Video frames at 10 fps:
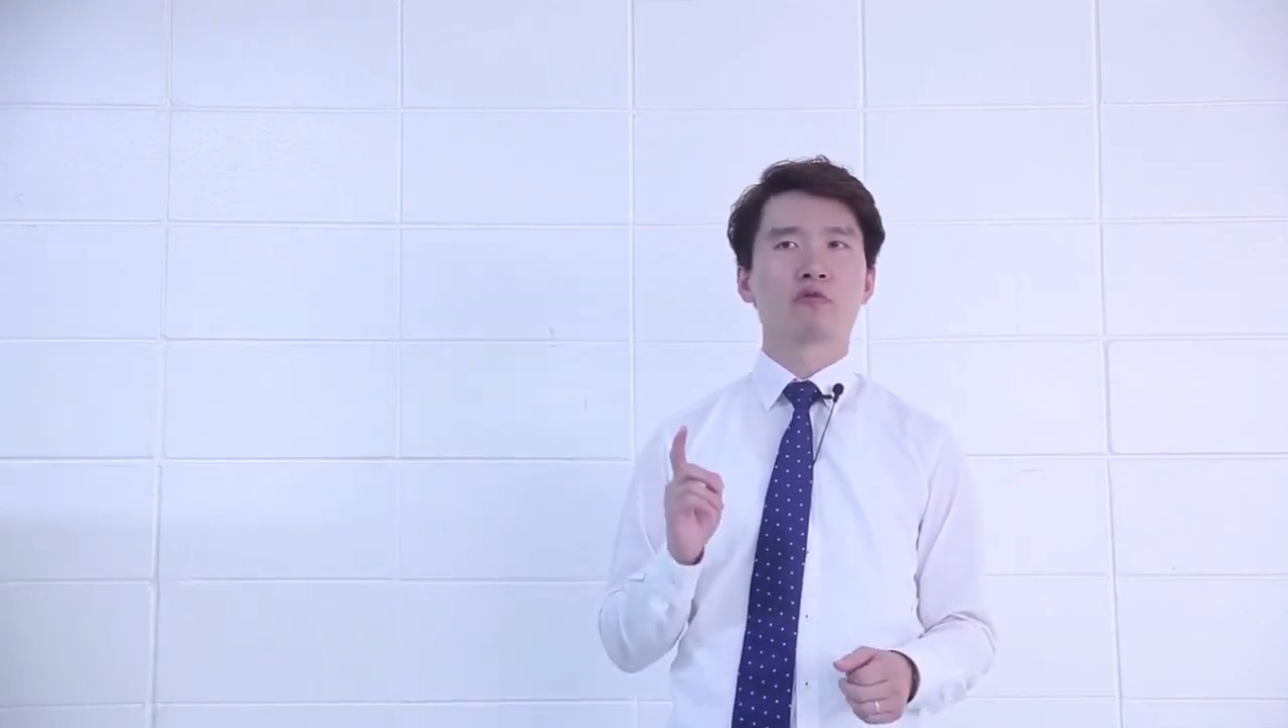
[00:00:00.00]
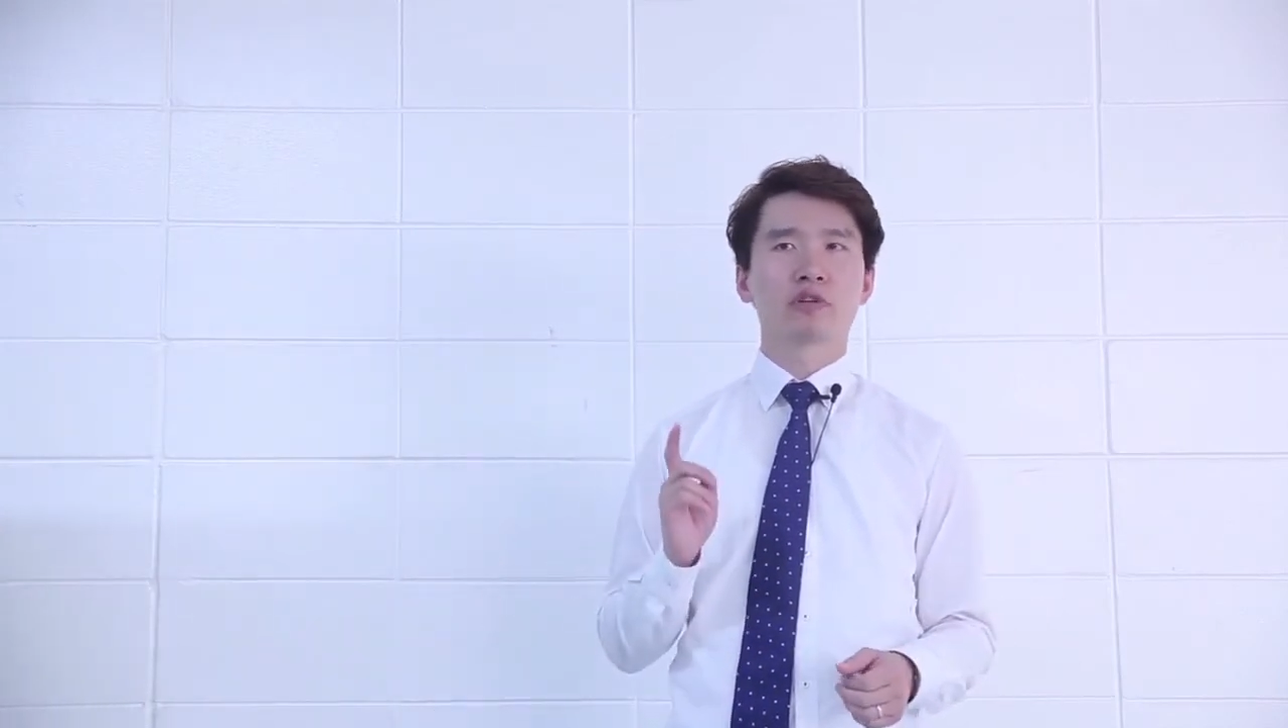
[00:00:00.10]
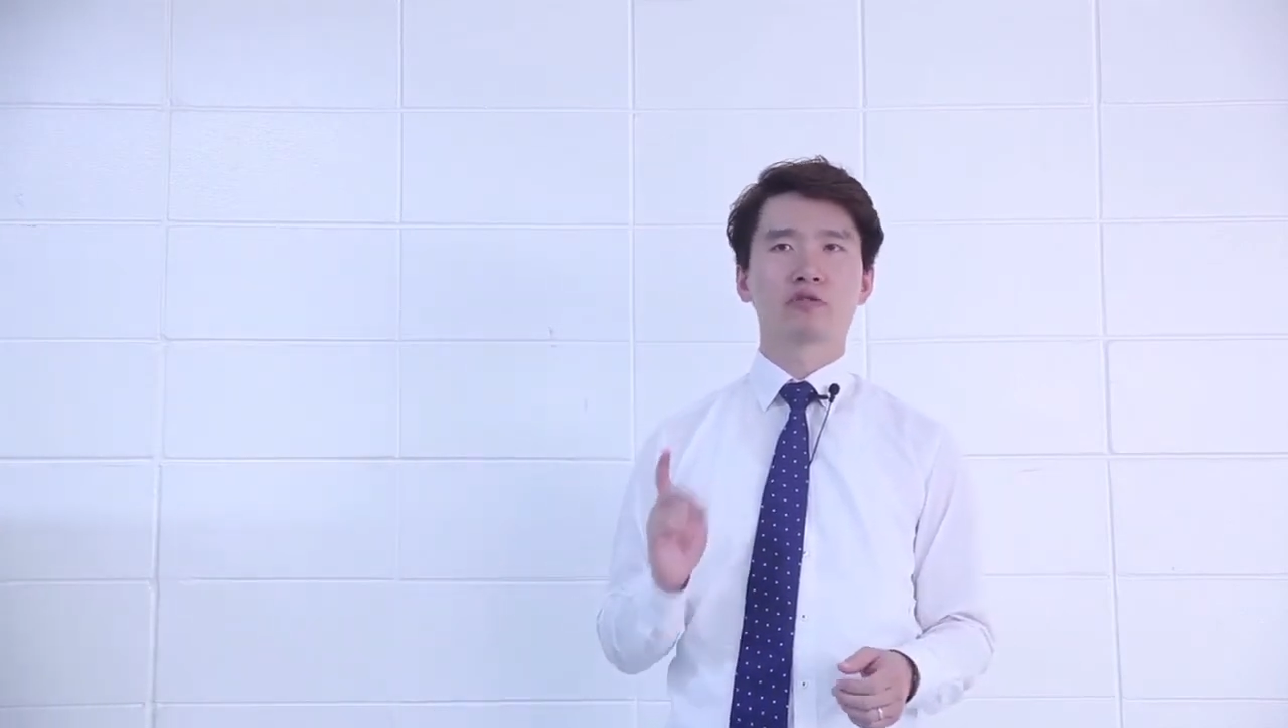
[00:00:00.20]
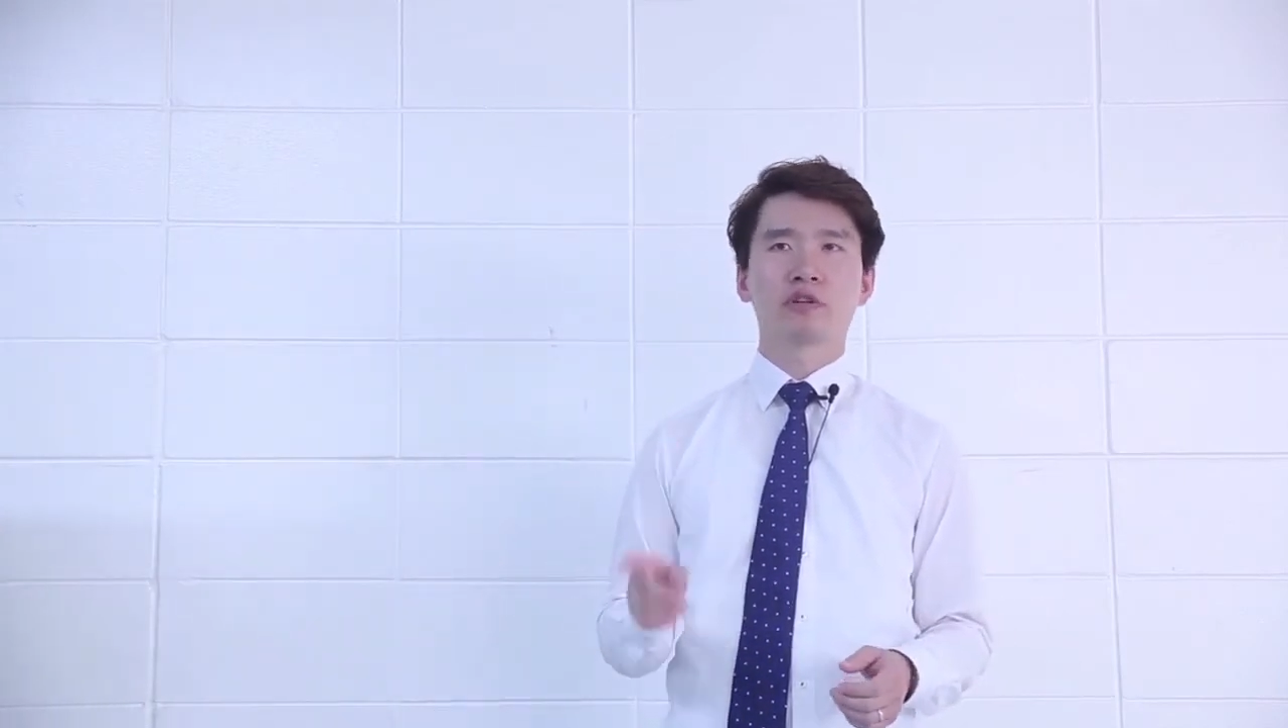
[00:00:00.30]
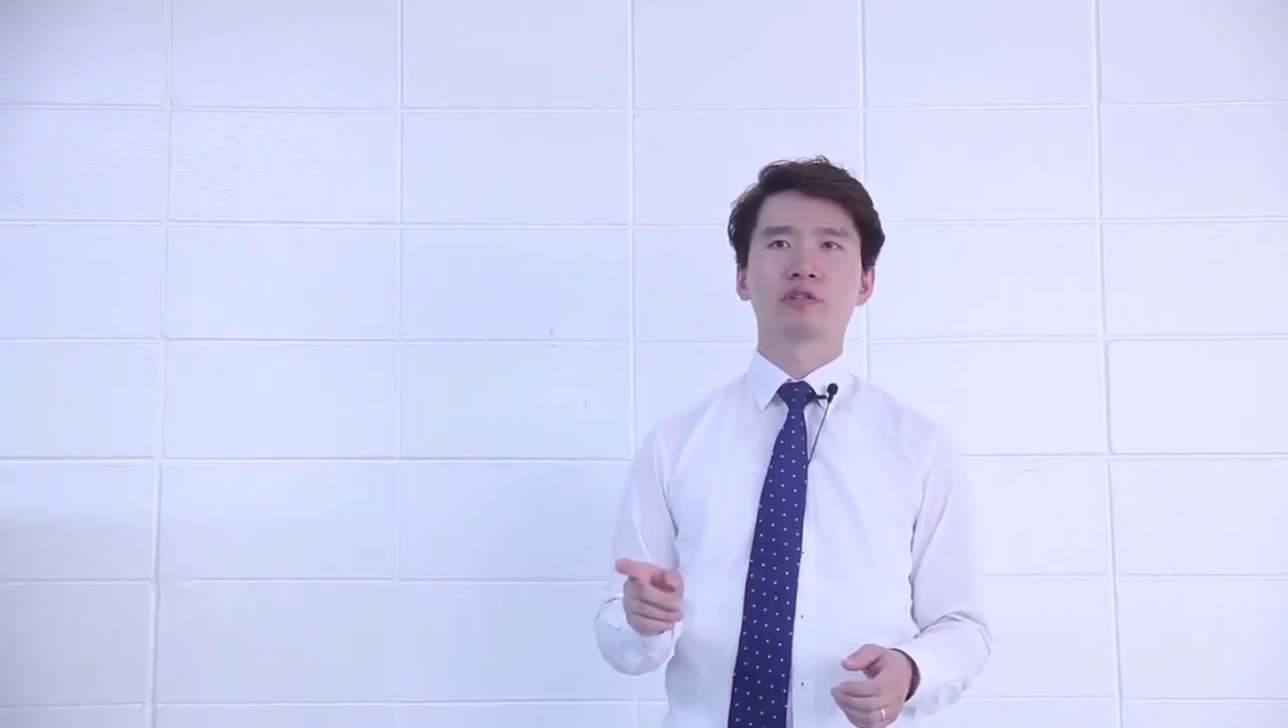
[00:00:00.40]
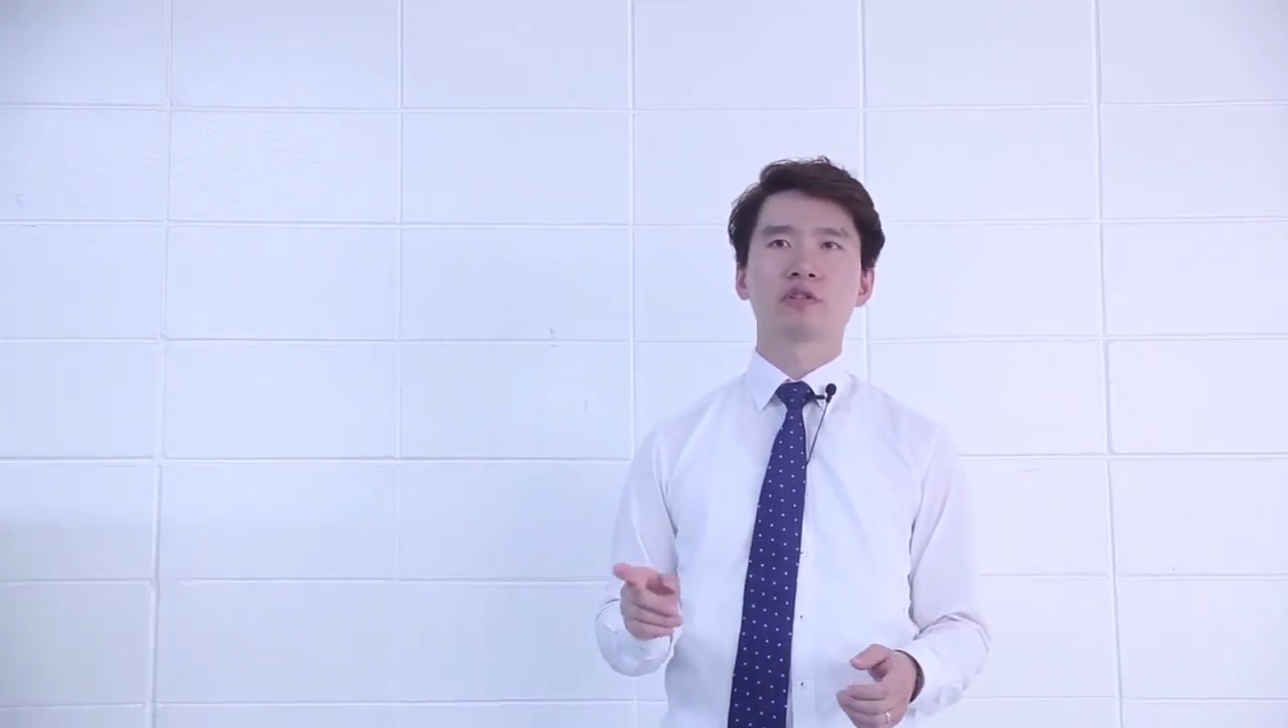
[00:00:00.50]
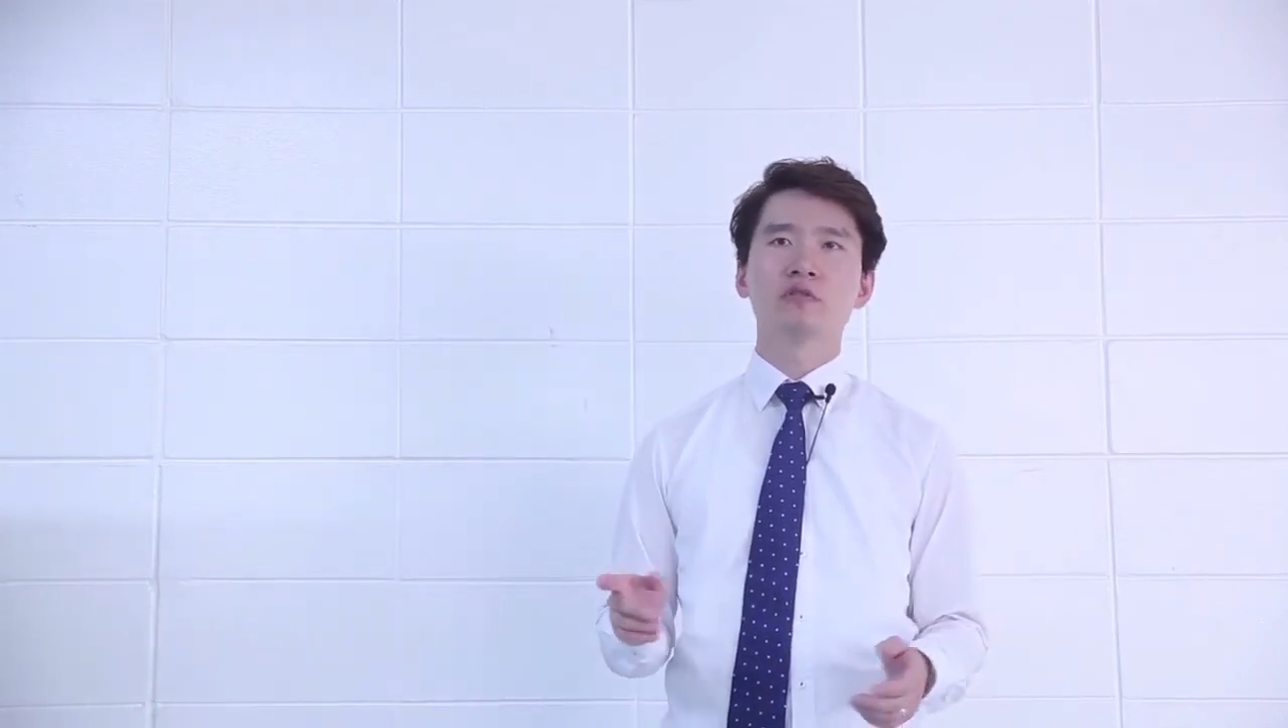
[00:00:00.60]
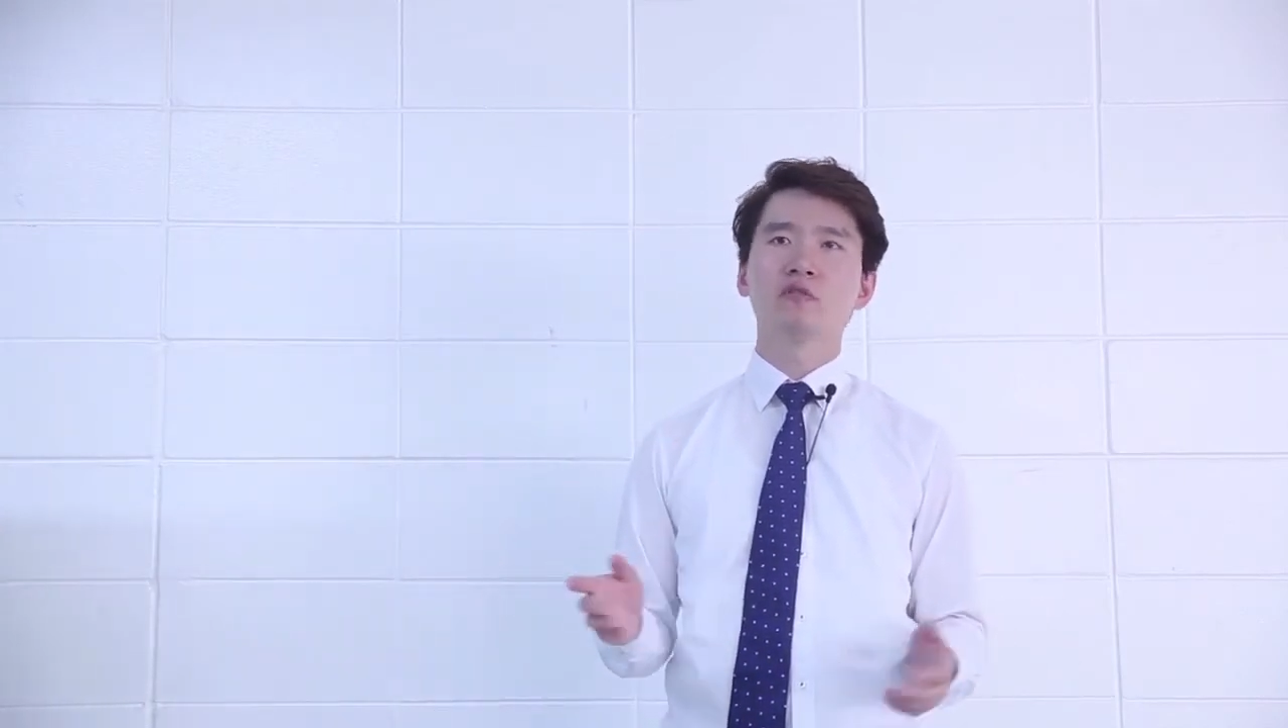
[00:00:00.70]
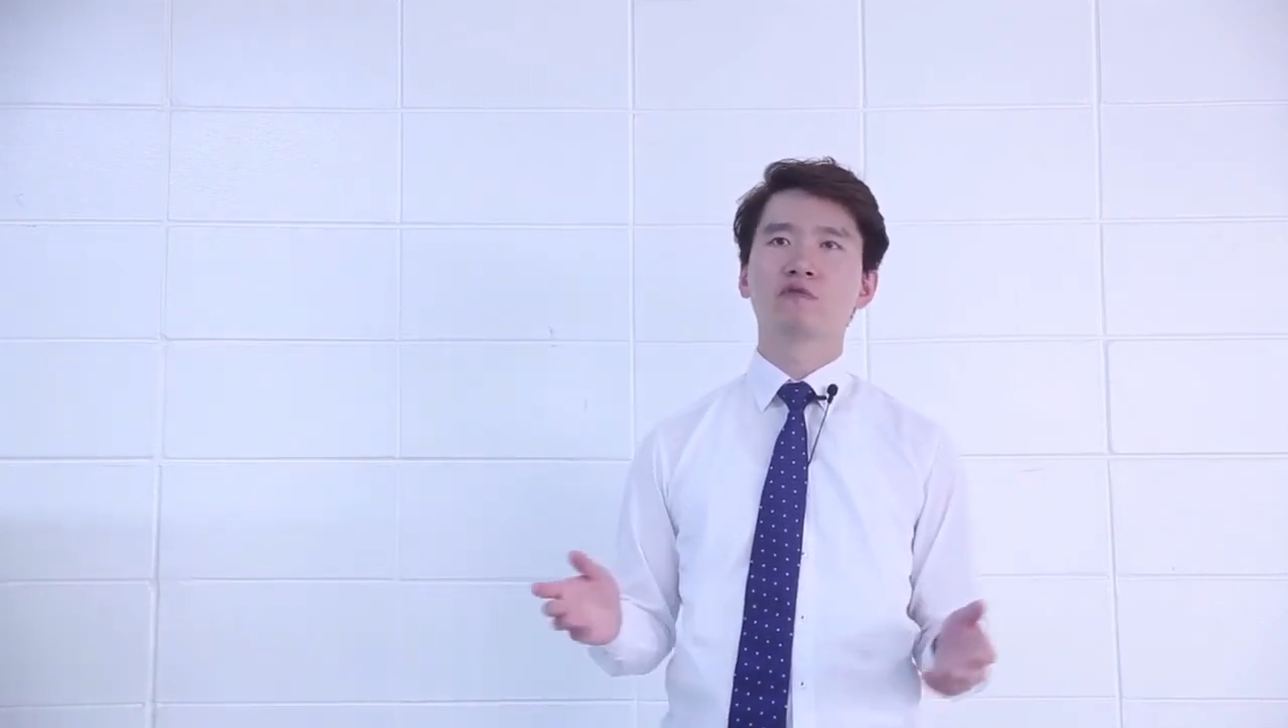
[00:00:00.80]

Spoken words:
restriction